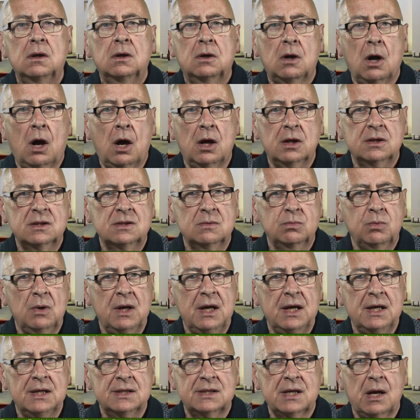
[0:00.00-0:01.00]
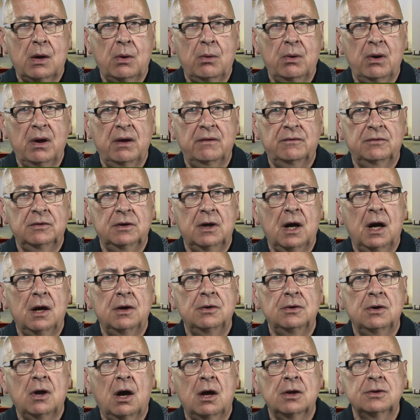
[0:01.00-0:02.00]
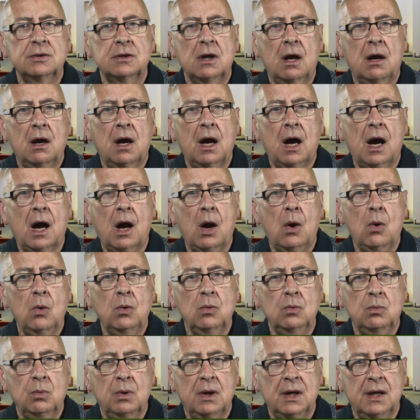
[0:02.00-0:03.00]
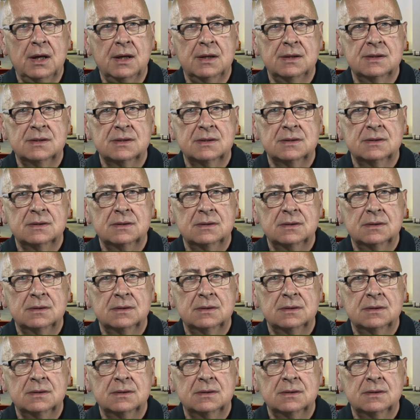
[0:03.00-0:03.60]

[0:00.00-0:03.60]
God's ways, however, are not our ways.